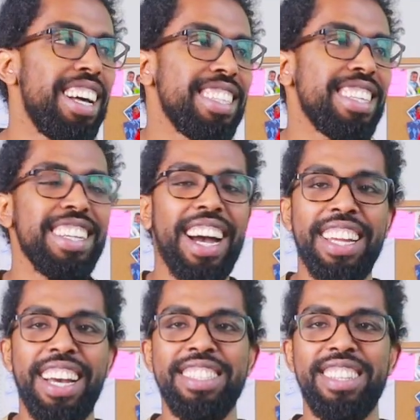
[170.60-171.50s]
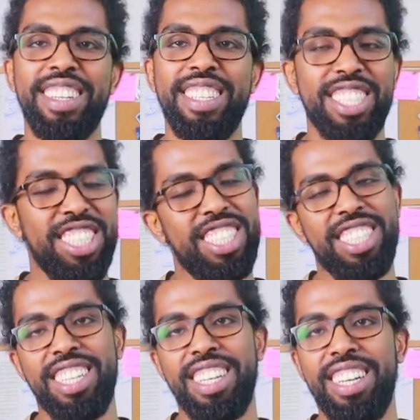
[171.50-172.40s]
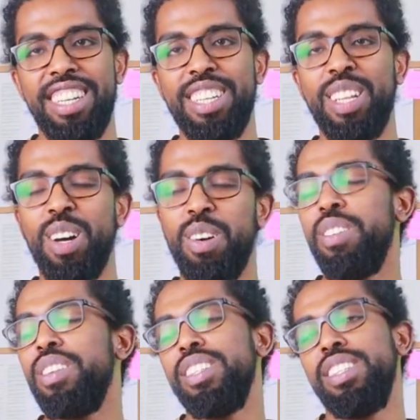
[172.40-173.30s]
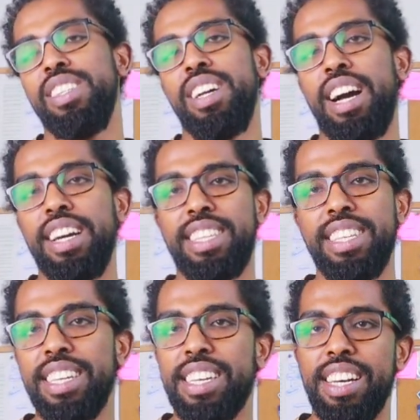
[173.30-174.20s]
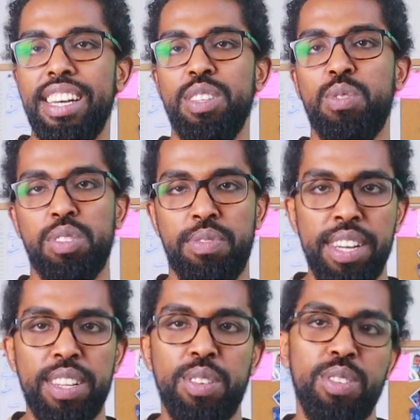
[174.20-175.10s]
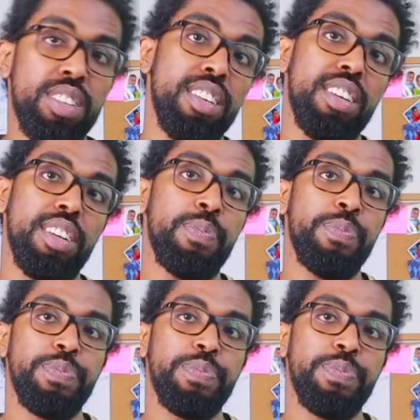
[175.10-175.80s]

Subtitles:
in the 900-ish Elo, I think it was very good.